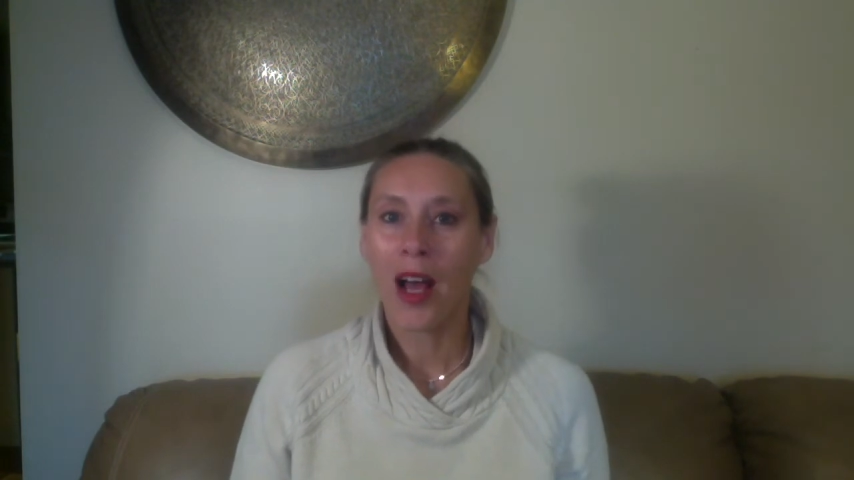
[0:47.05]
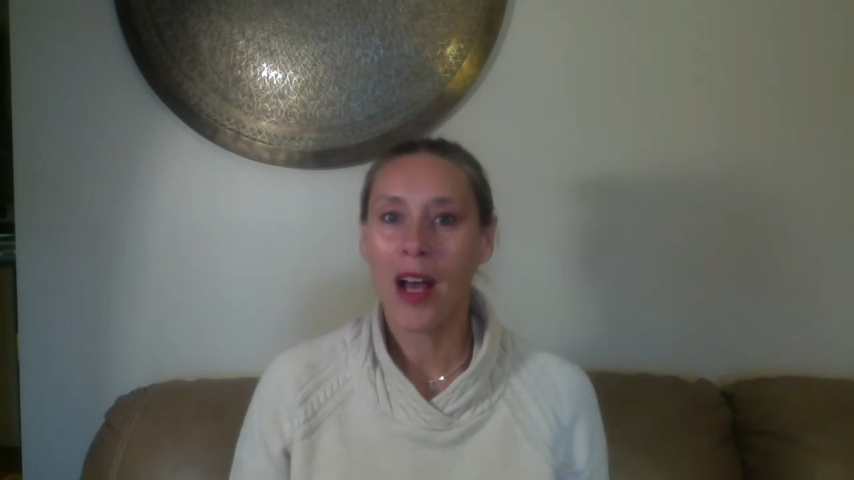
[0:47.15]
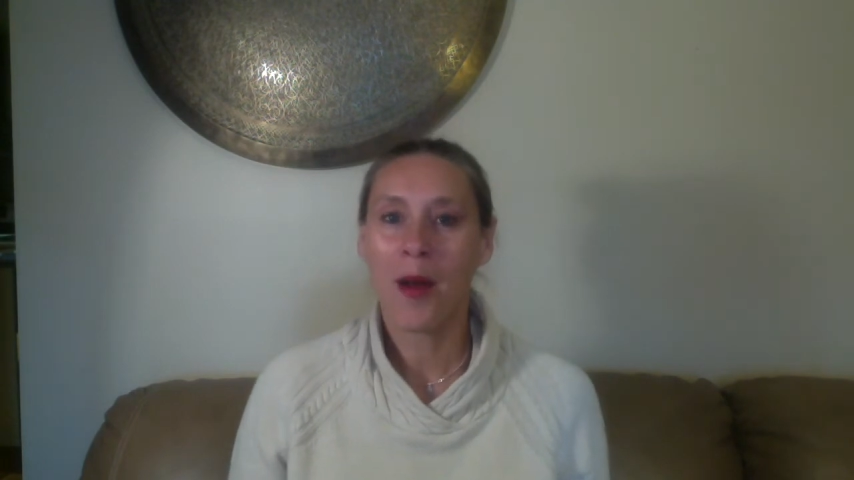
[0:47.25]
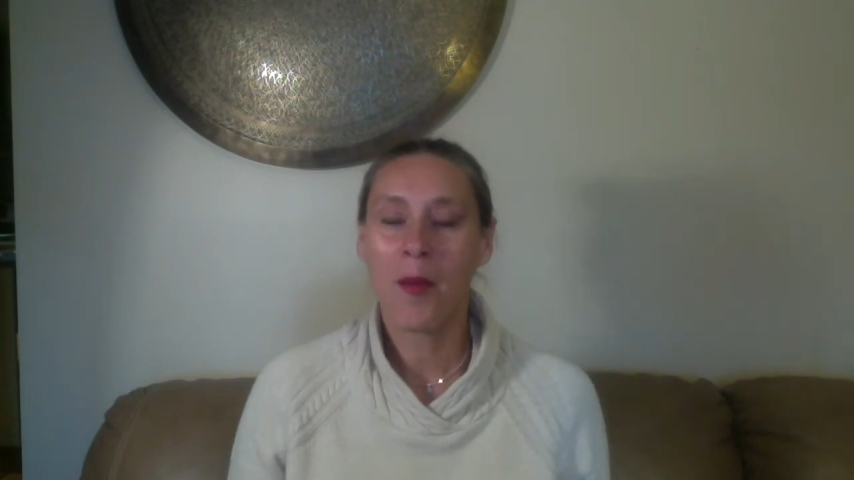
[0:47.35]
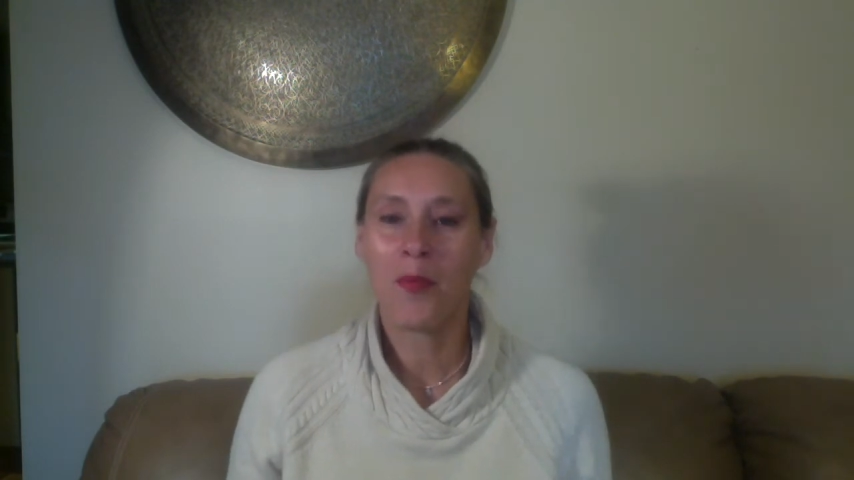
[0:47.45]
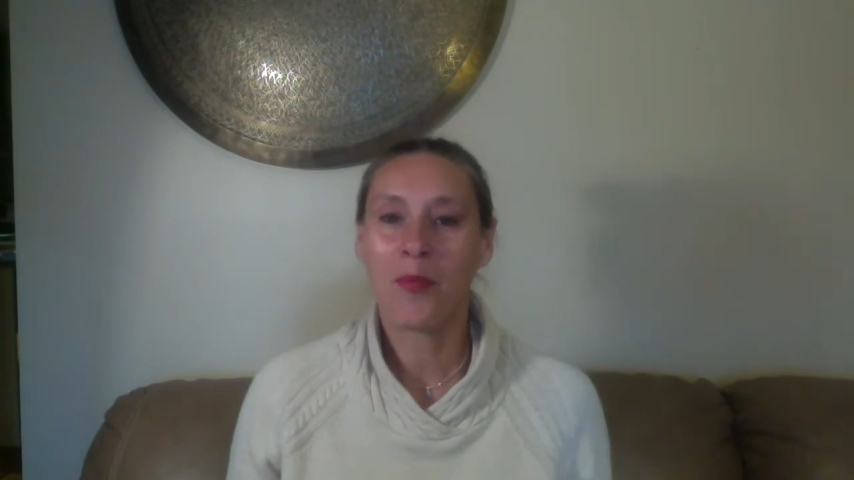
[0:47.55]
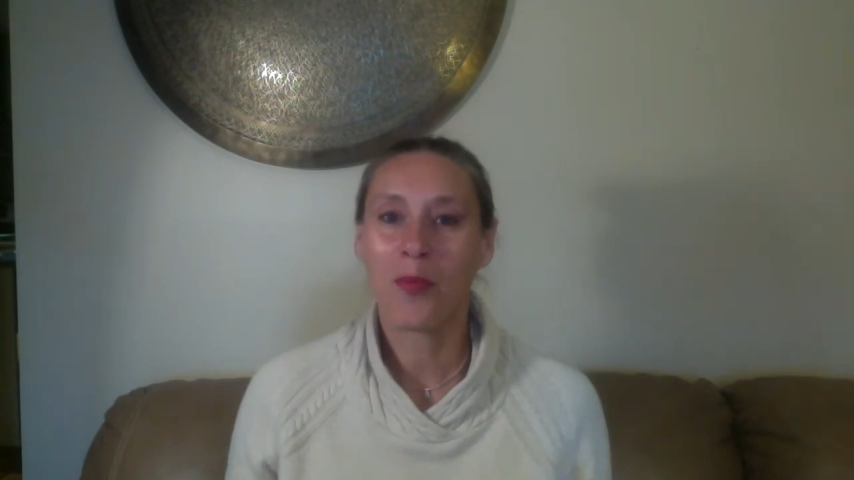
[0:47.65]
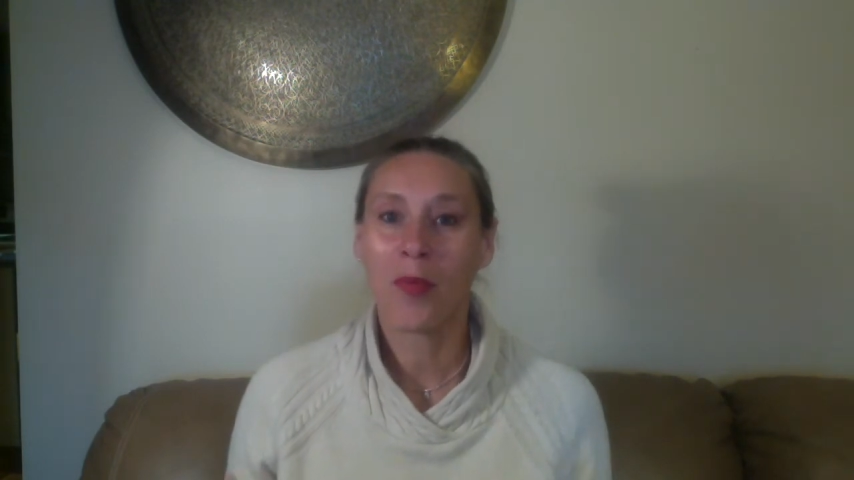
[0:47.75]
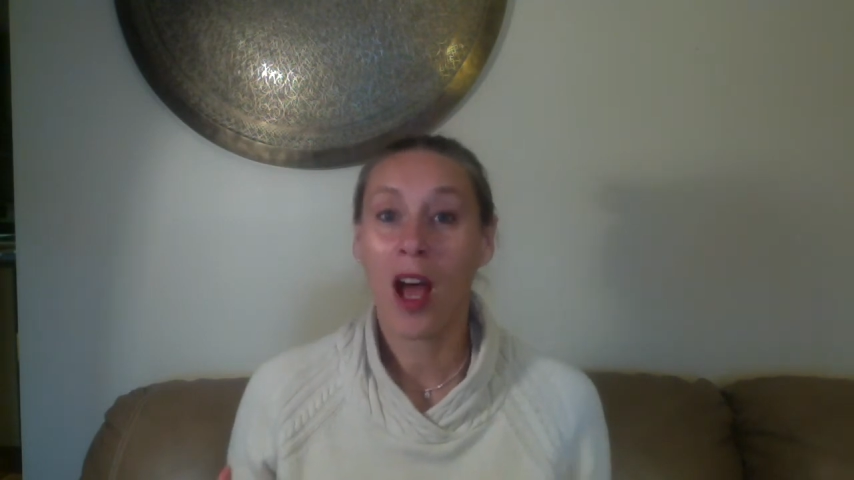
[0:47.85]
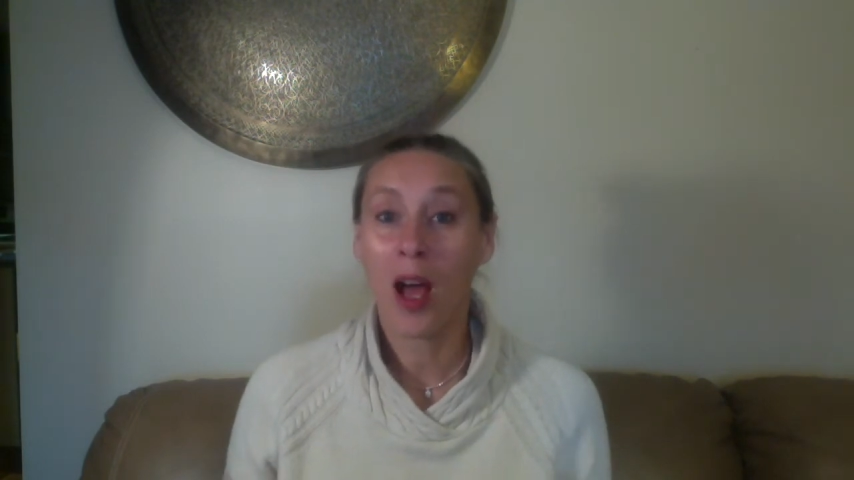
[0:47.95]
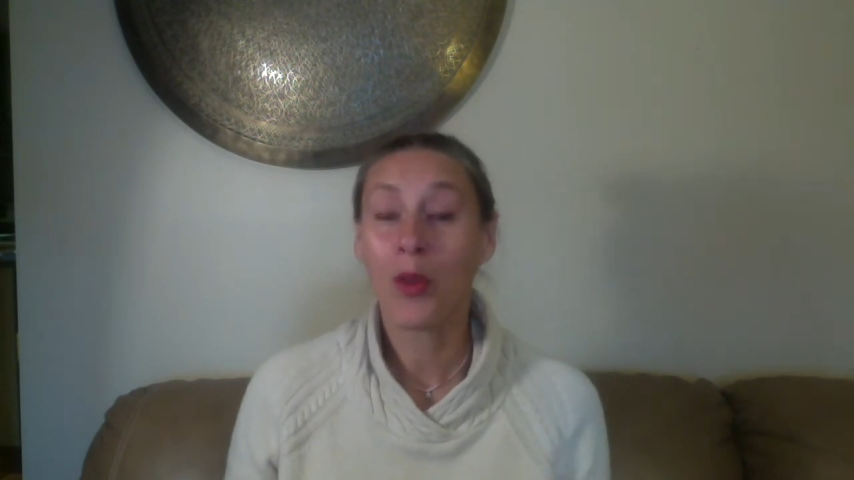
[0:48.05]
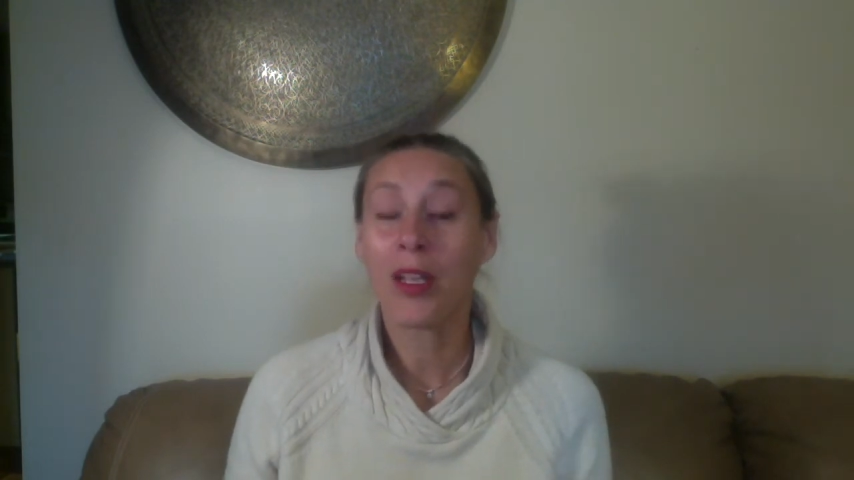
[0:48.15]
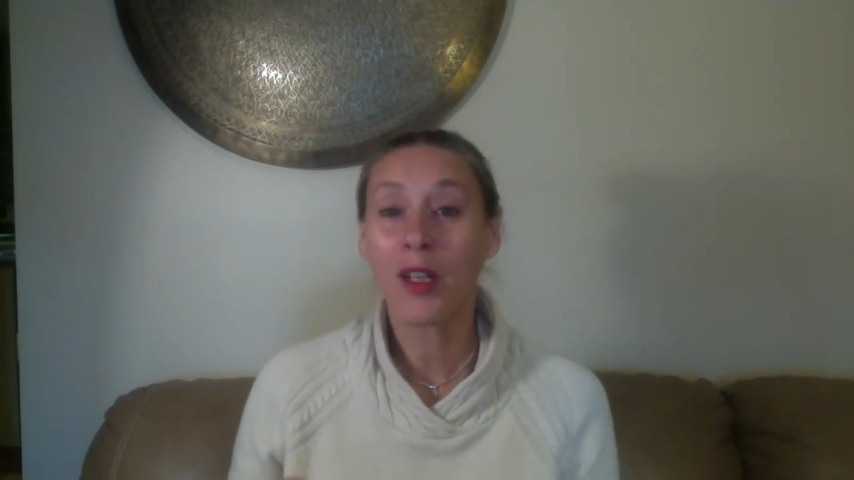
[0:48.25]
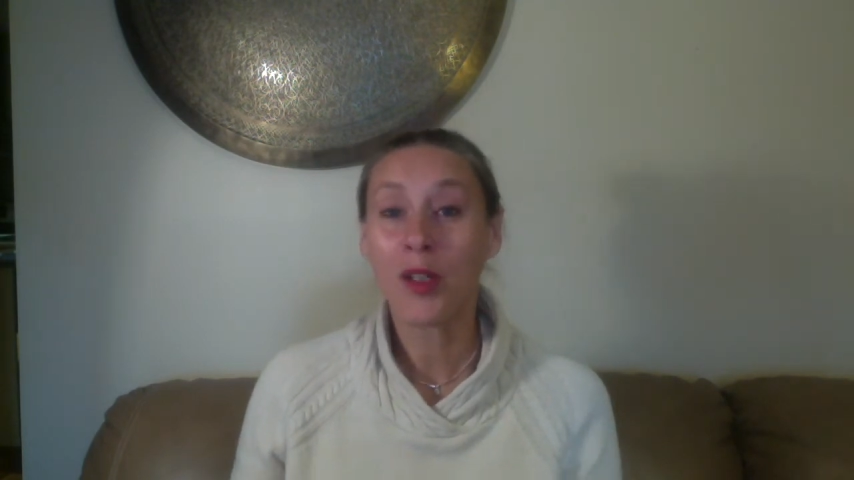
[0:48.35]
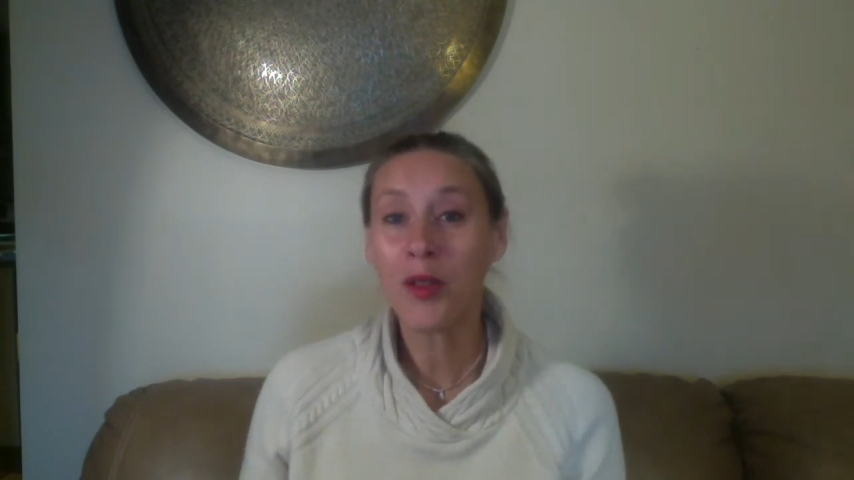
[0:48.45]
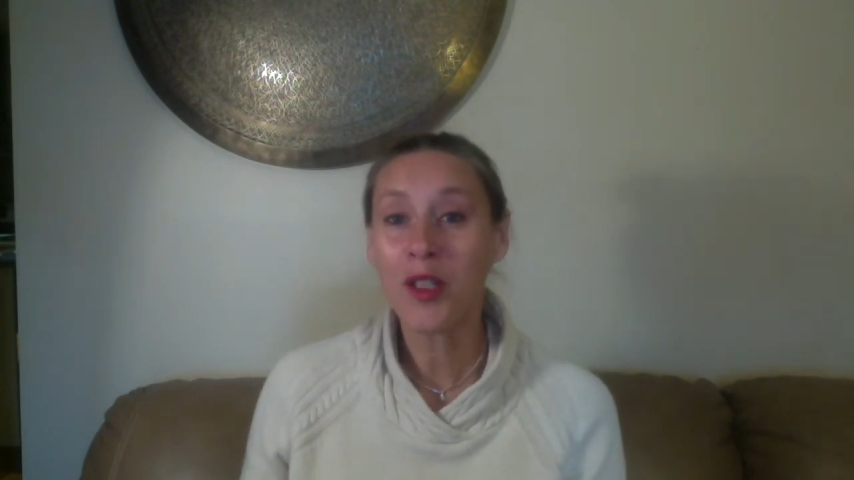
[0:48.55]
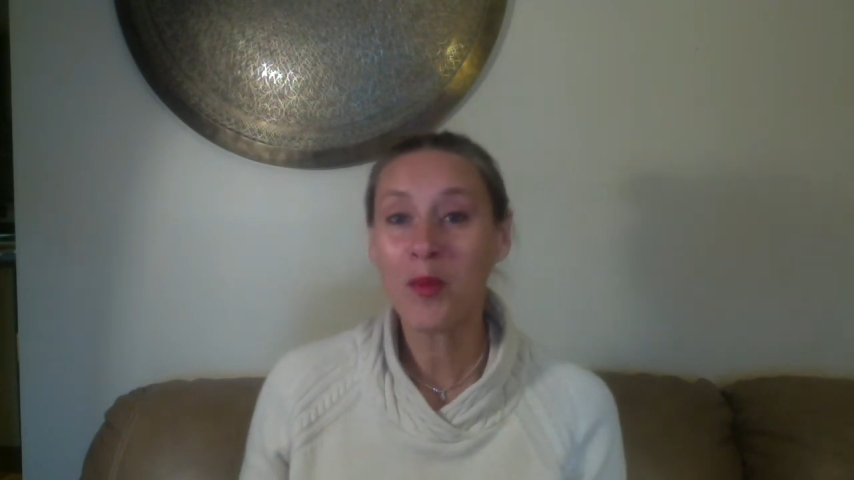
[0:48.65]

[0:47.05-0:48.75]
I will include